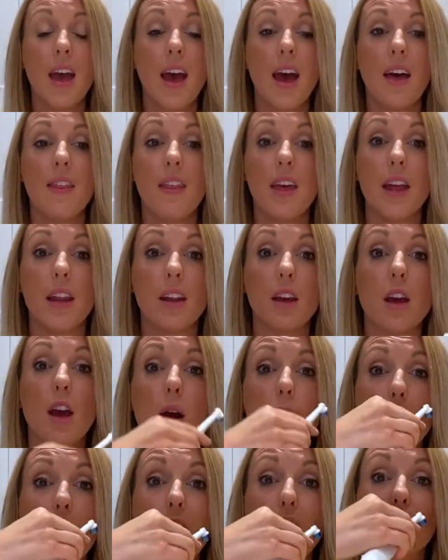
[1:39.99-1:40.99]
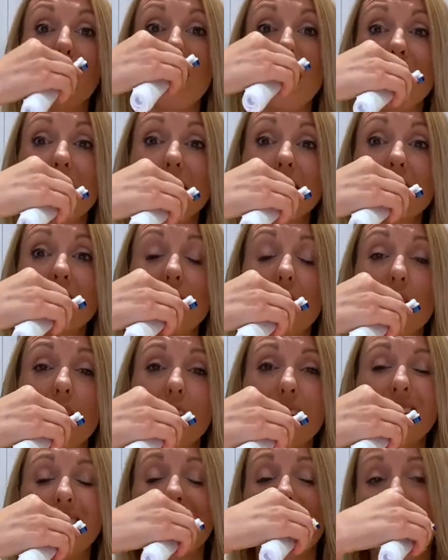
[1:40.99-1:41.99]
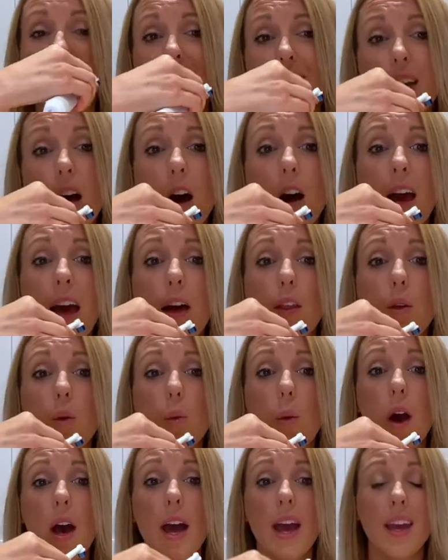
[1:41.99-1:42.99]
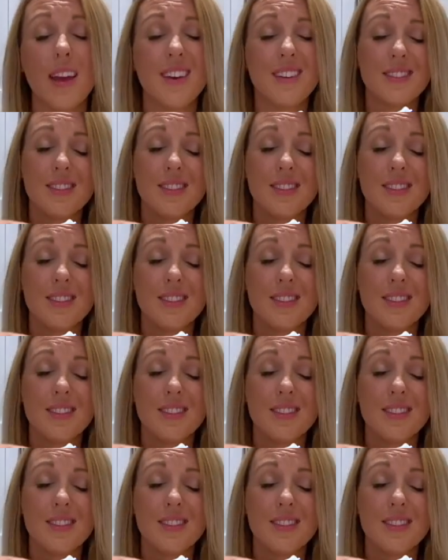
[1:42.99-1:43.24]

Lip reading: And then come back on the inside, get your tongue out the way,